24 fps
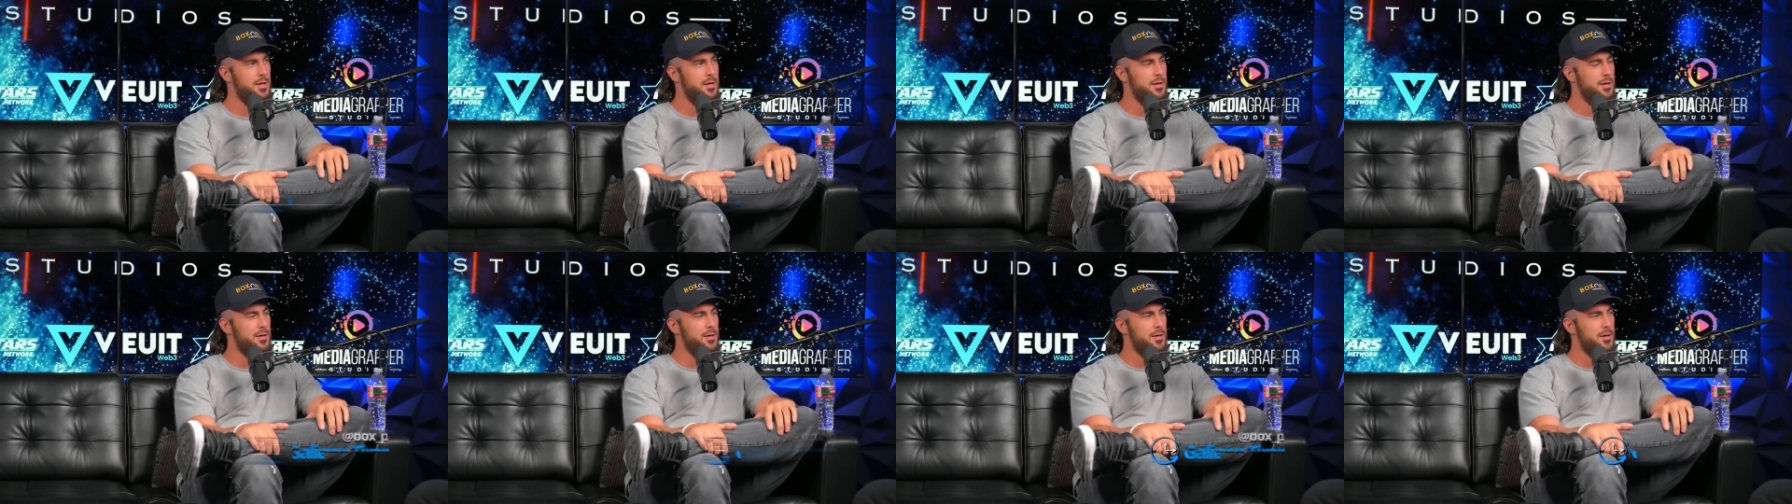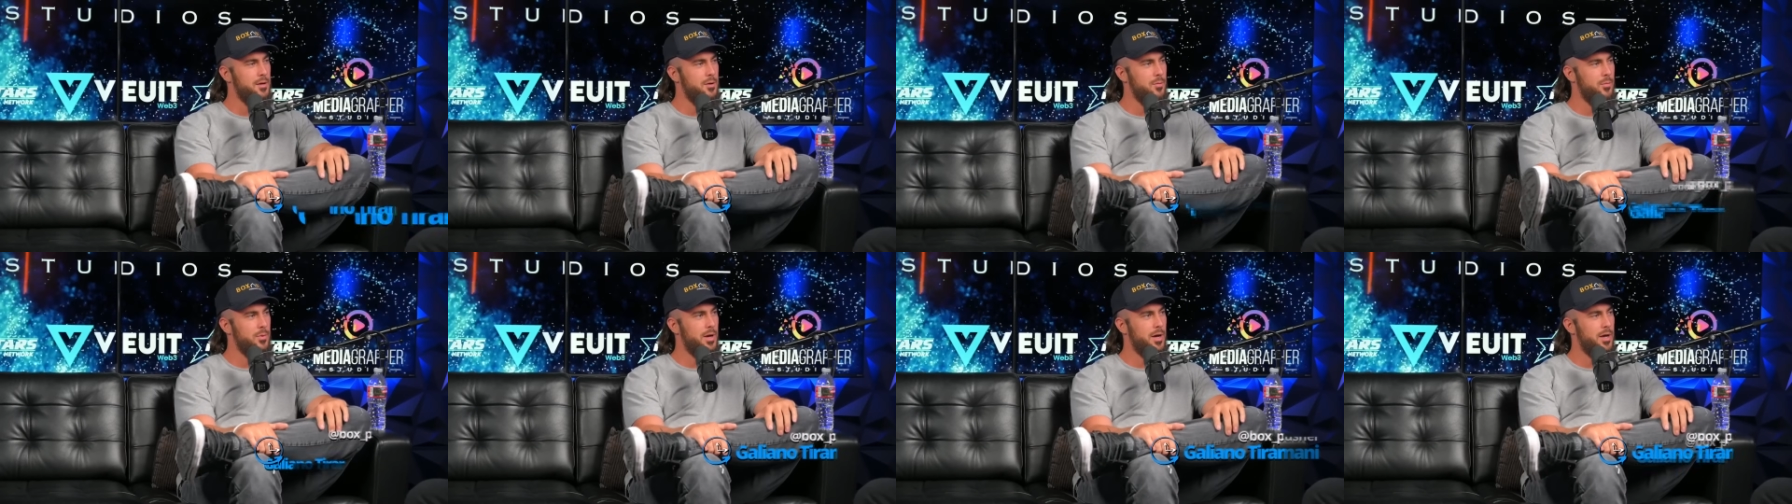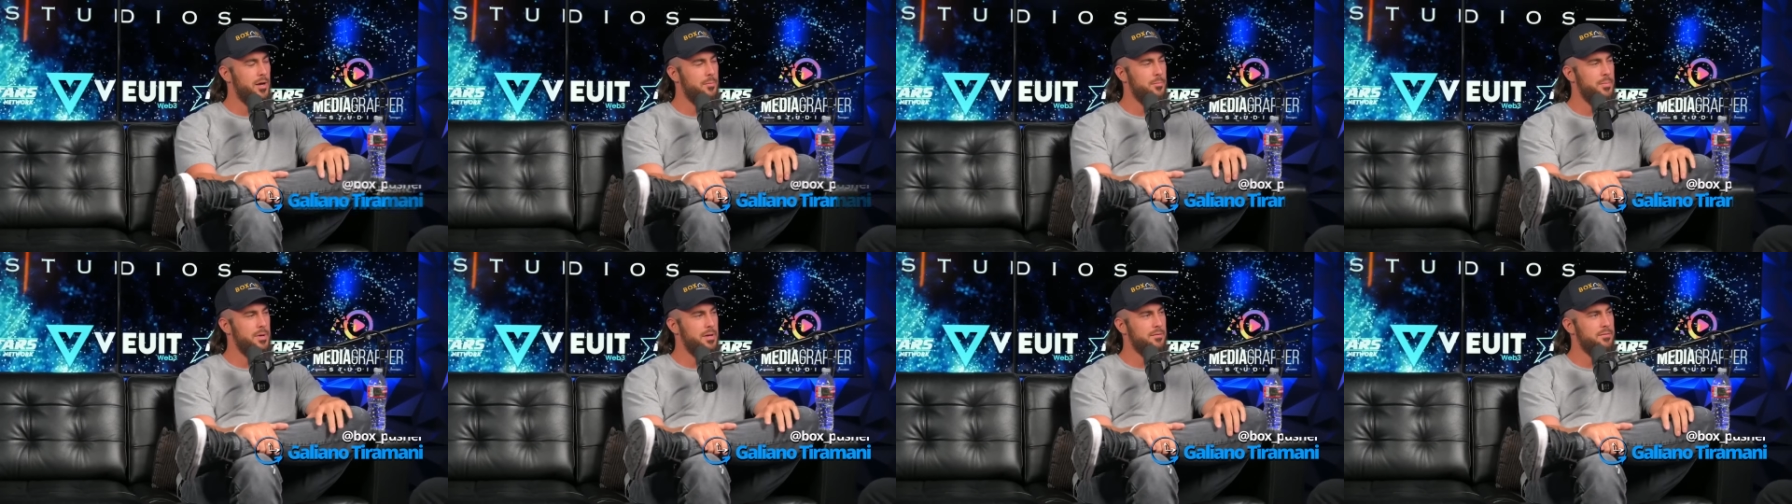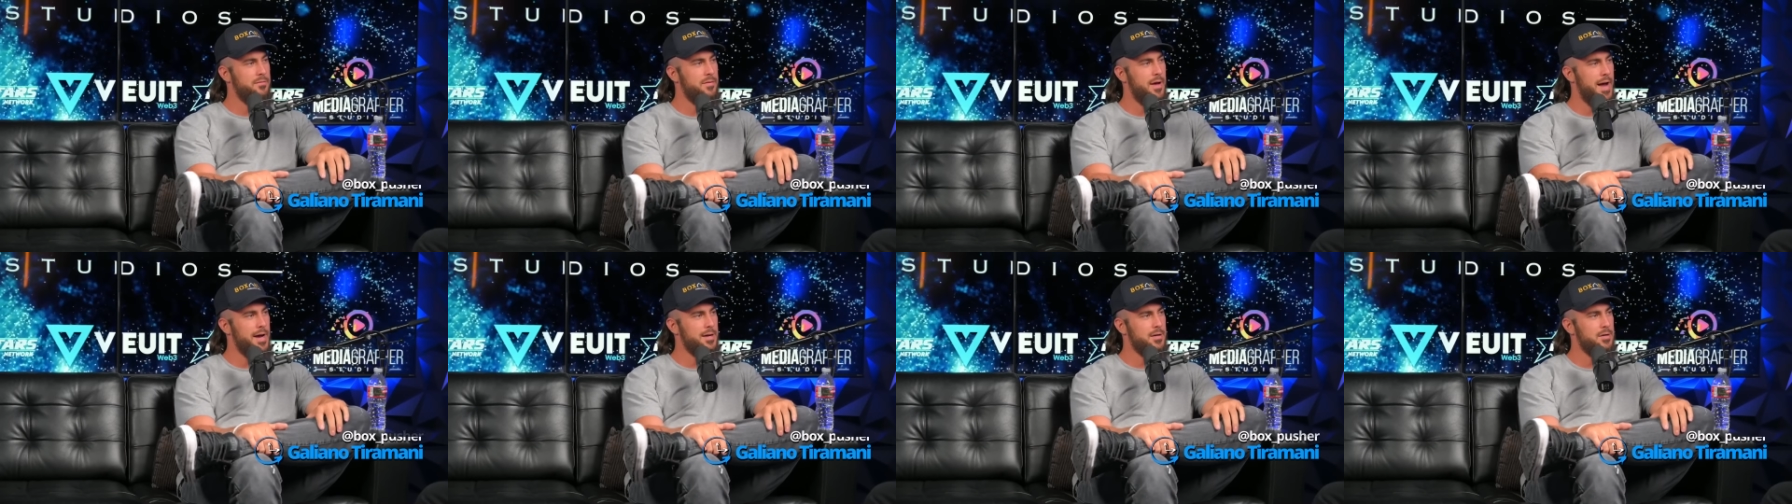Mm-hmm. We got a big
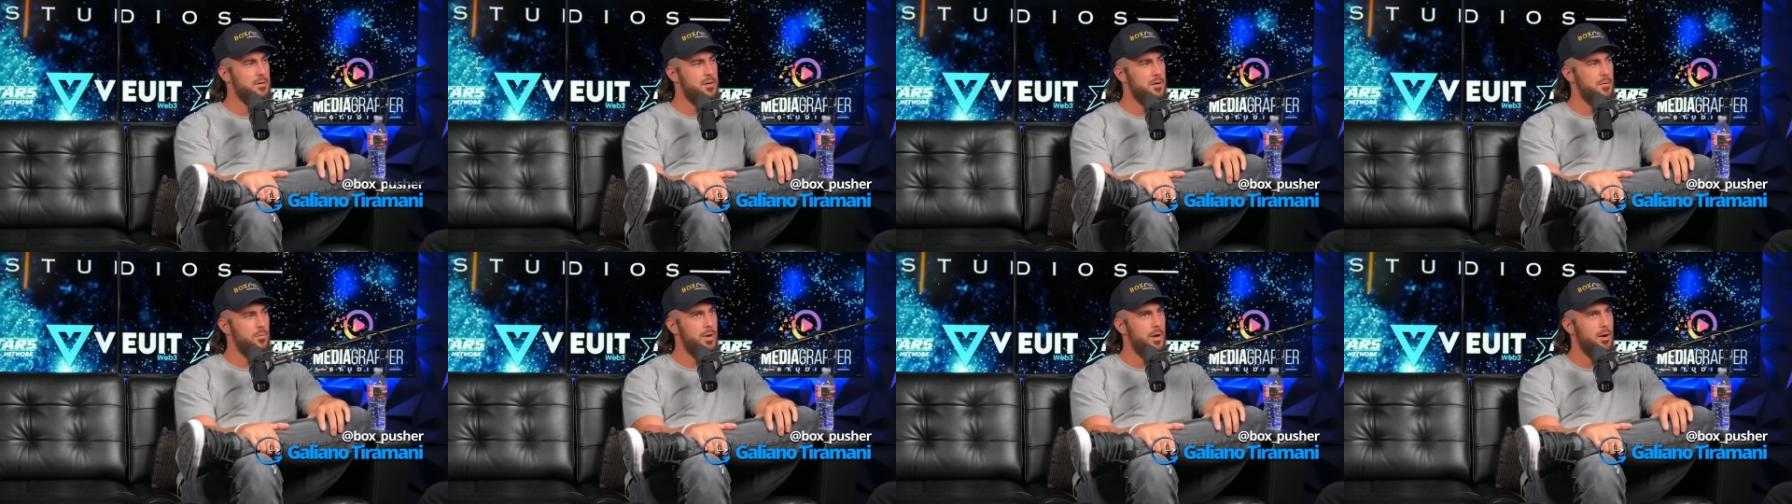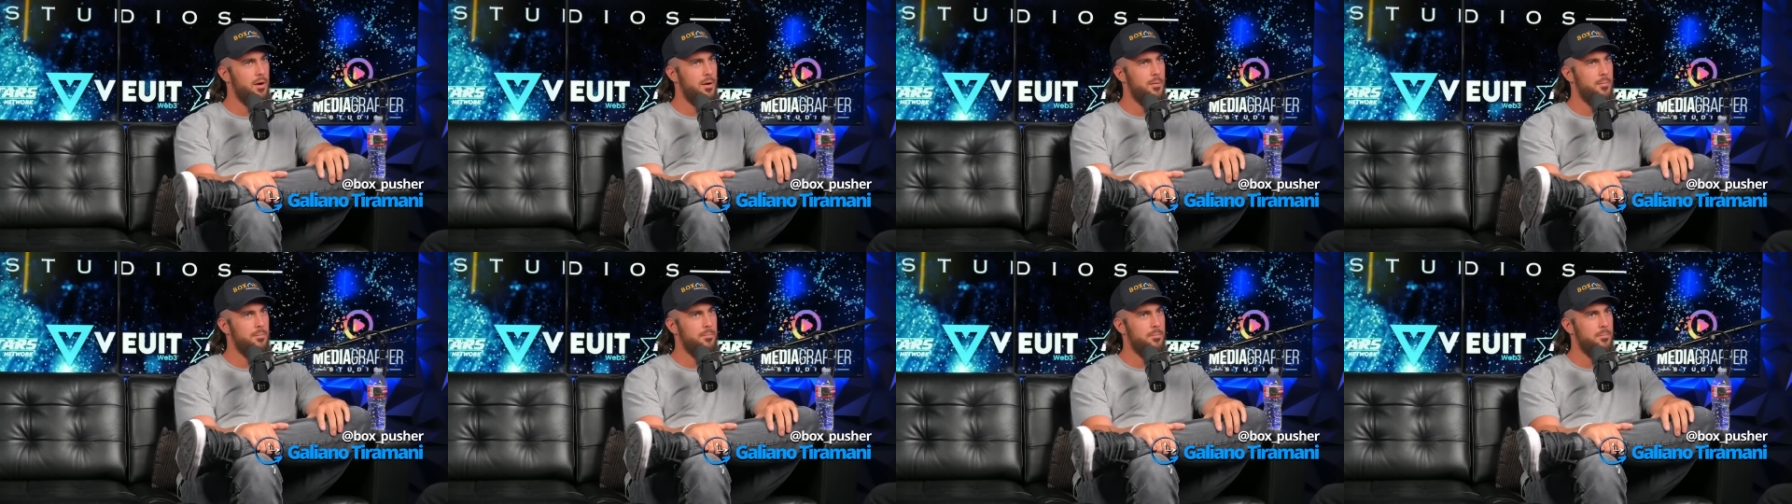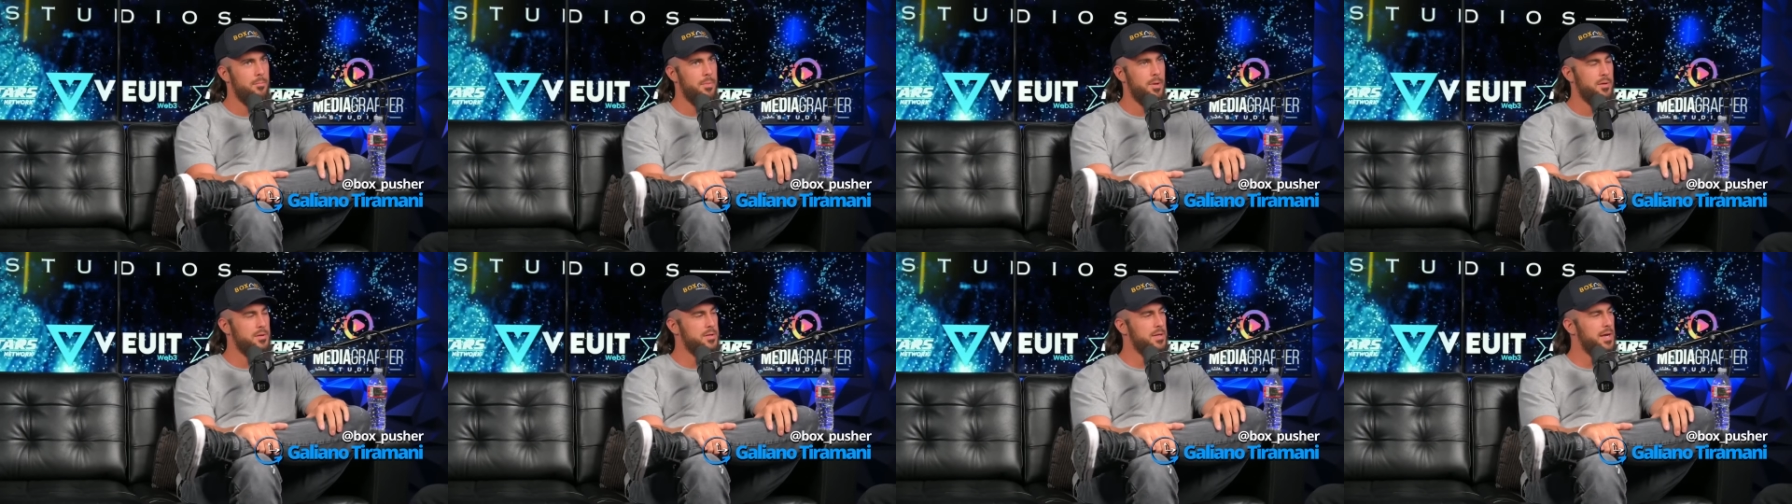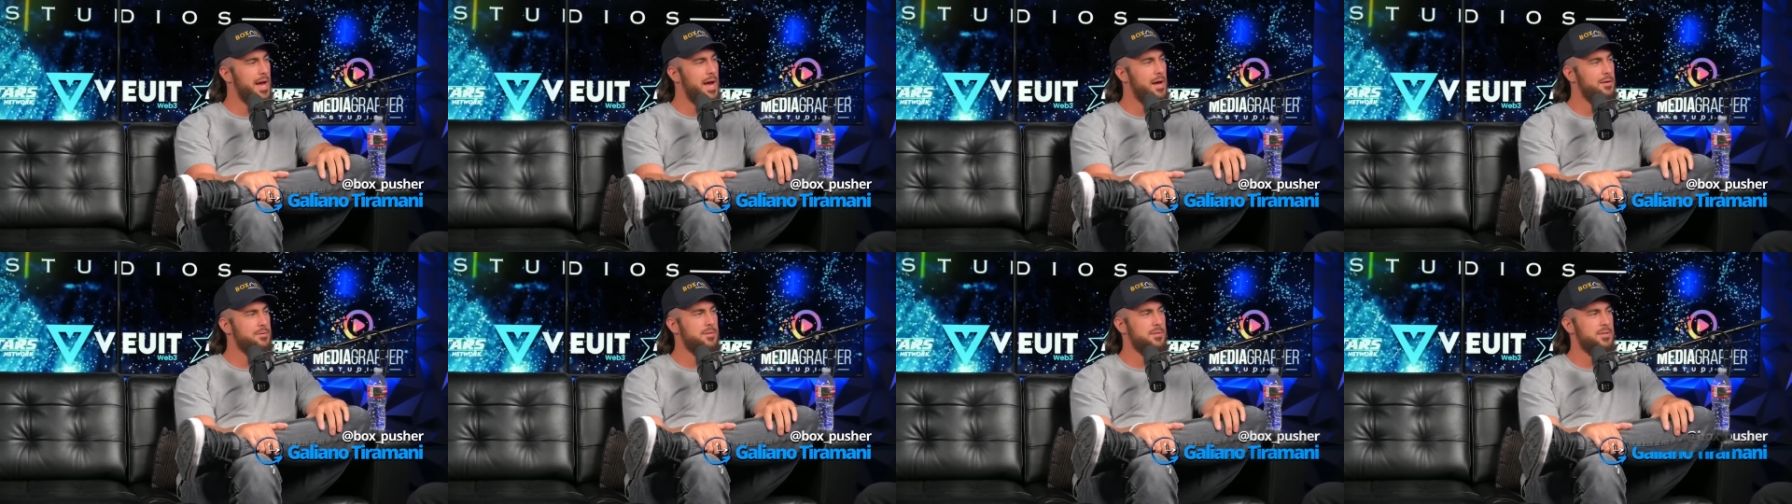factory and we are building
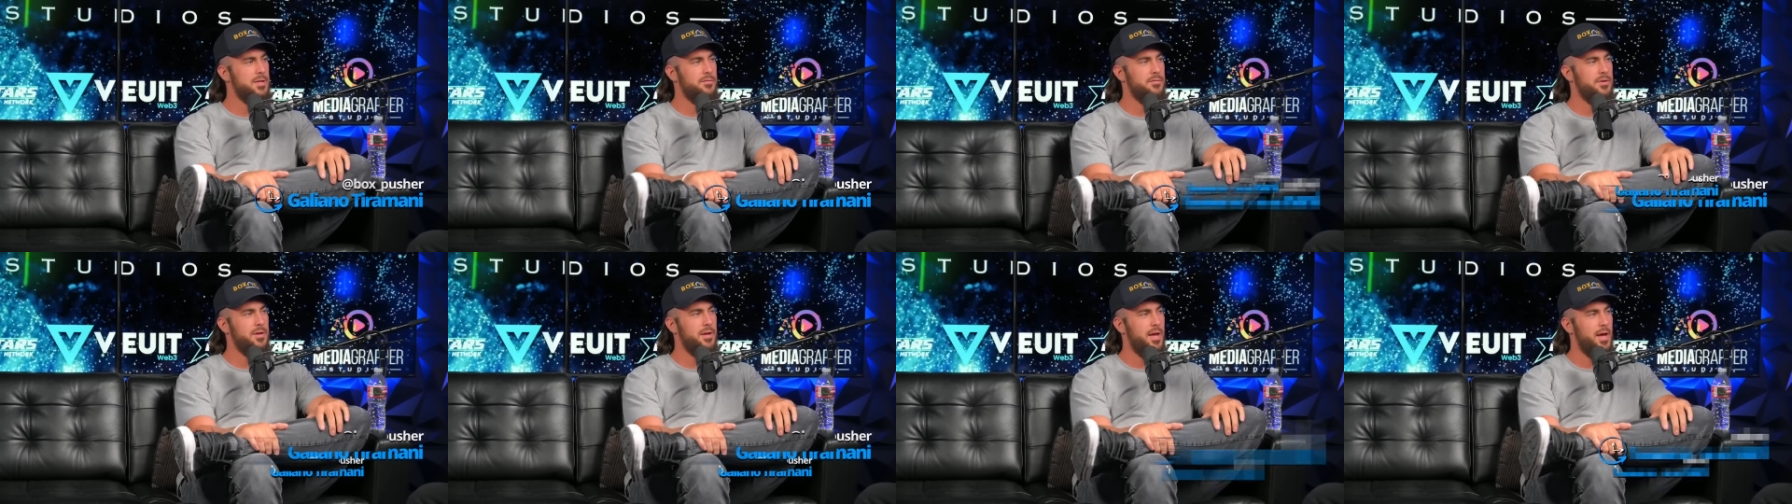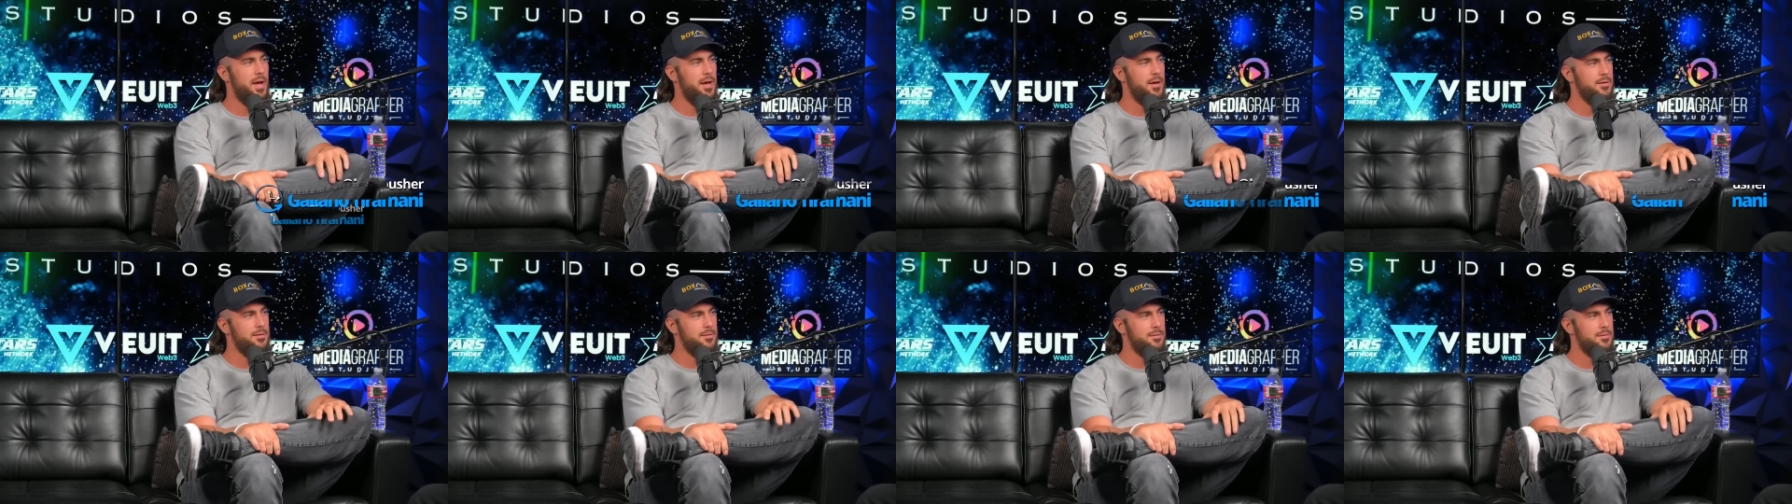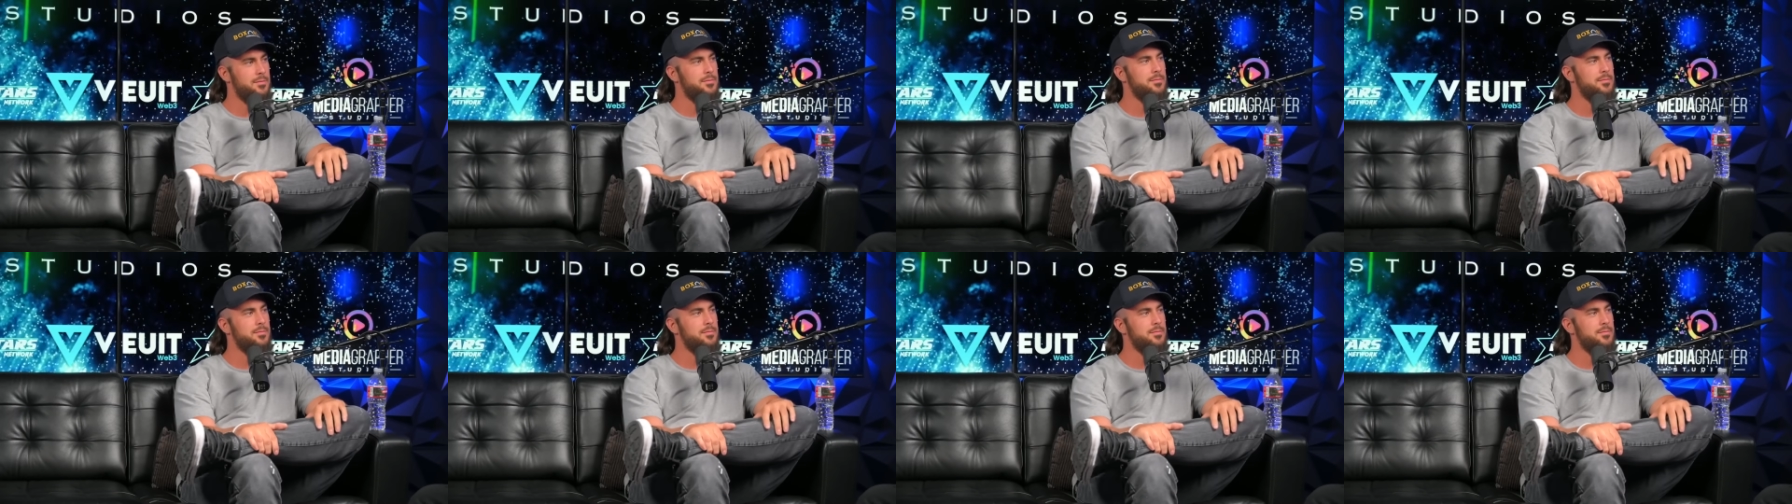houses every day.